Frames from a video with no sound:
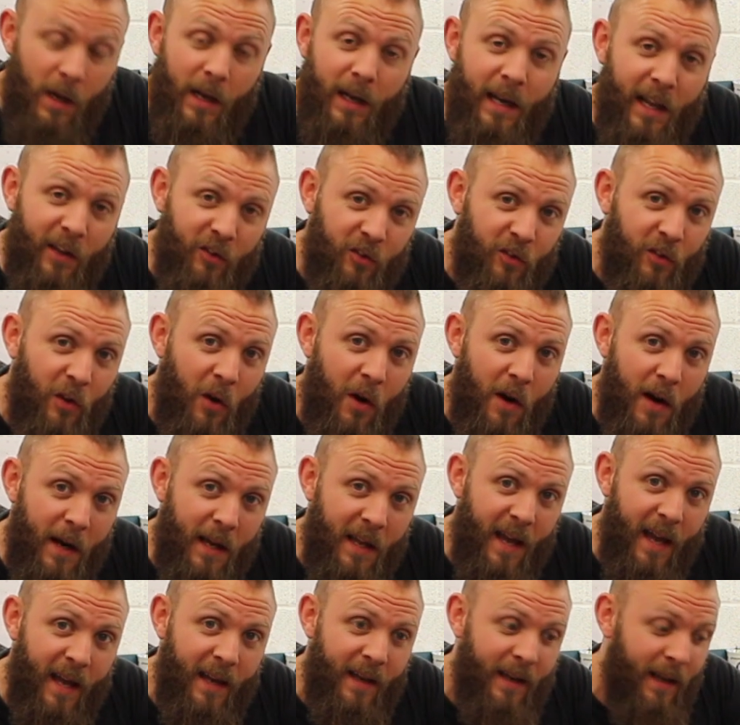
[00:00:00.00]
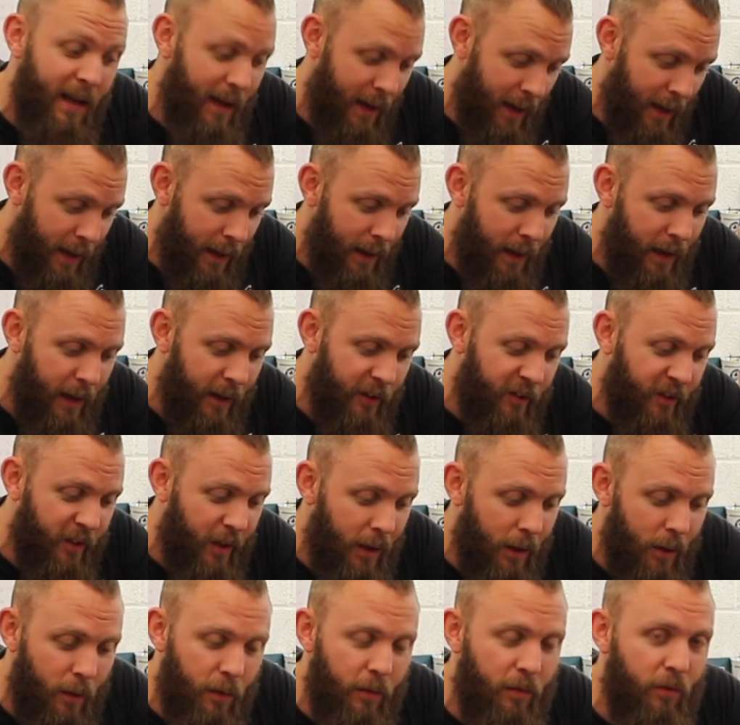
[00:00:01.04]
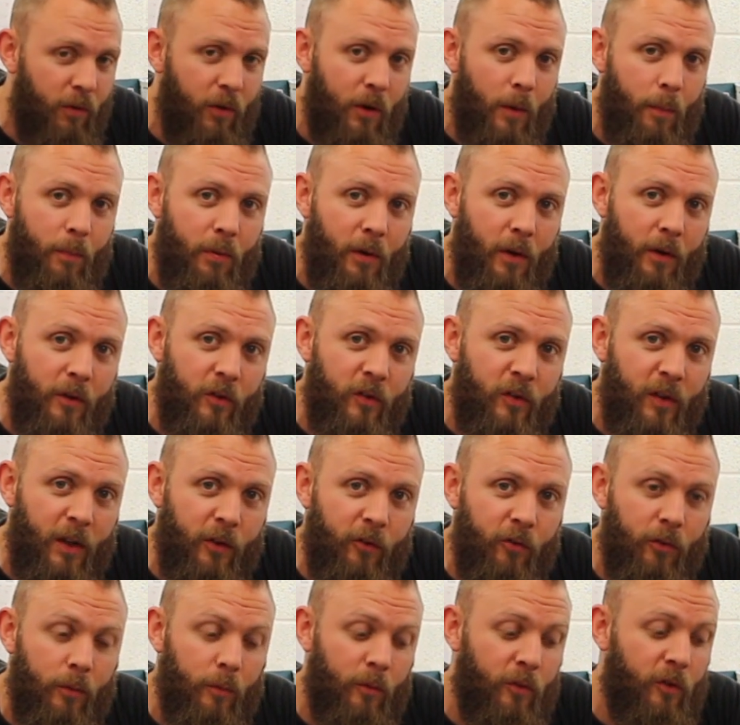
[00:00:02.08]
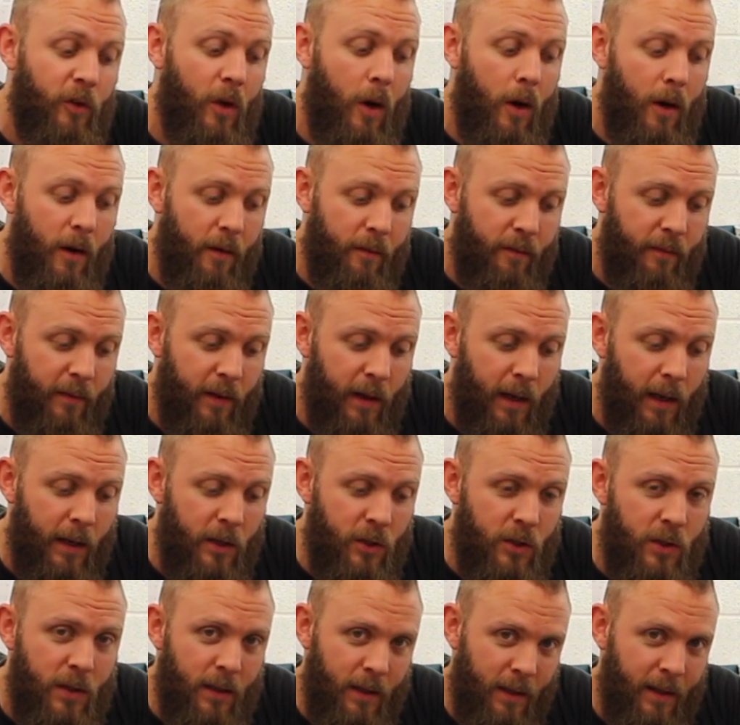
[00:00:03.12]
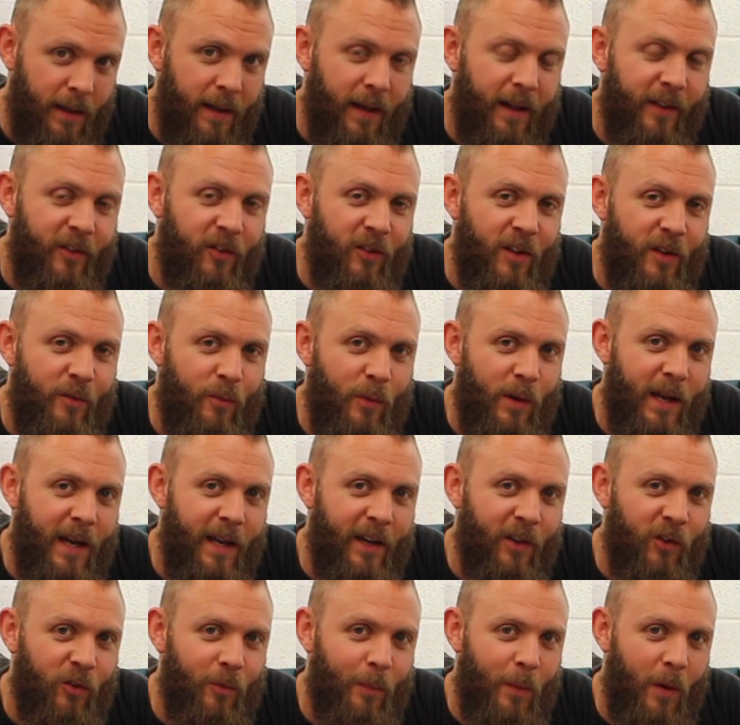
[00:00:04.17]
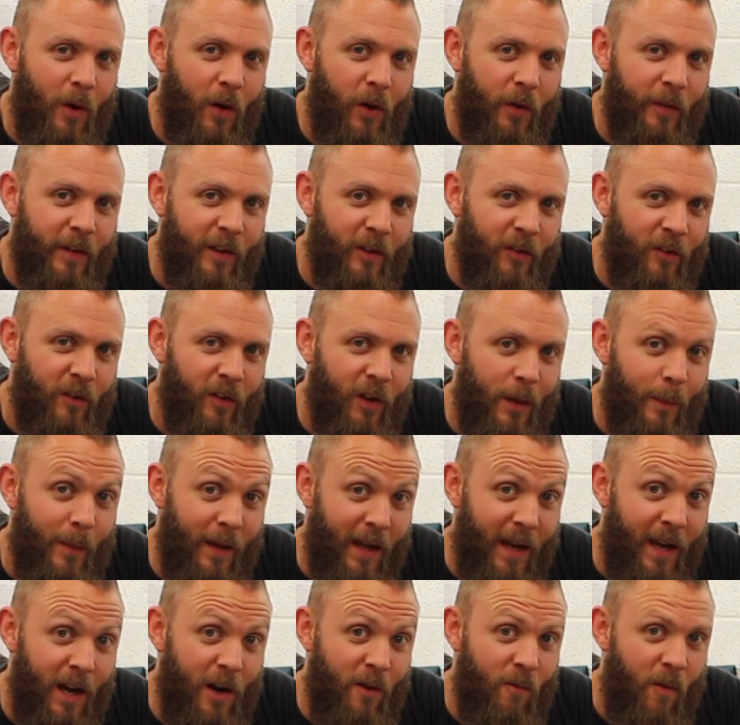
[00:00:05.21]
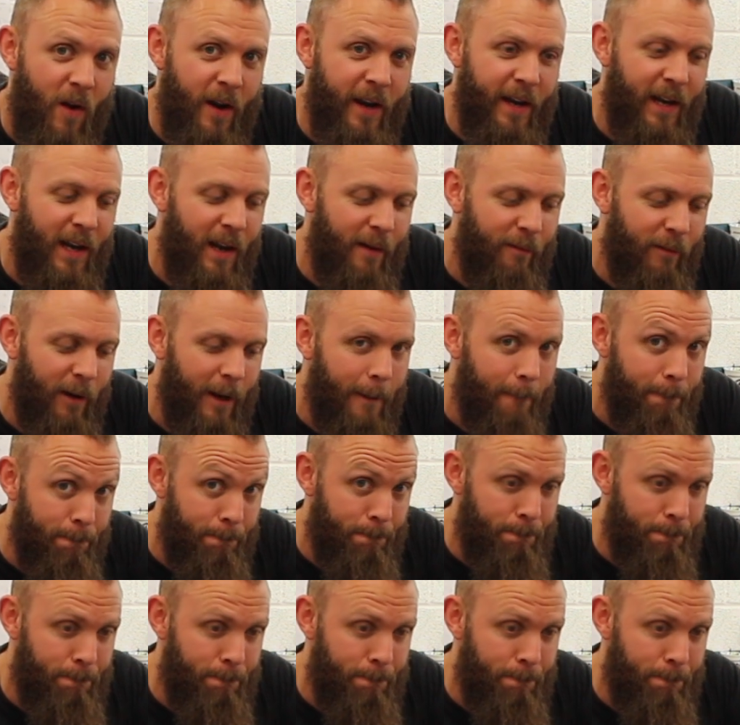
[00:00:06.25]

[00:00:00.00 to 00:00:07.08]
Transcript: let's start again. Let's take you through the process from start to finish and see if we can get it spot on this time and get it running lovely.